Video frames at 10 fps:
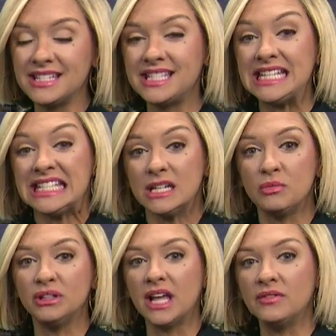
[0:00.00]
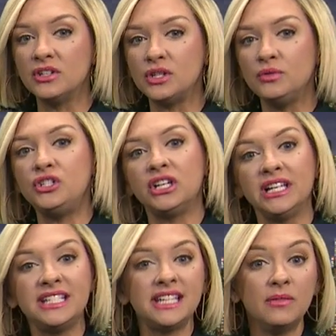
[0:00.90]
to seasonable level, so
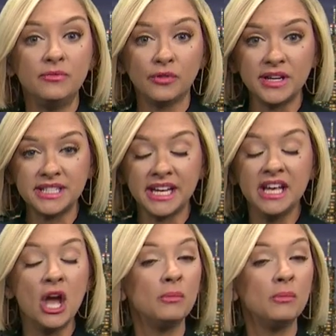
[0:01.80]
chilly, some freezing,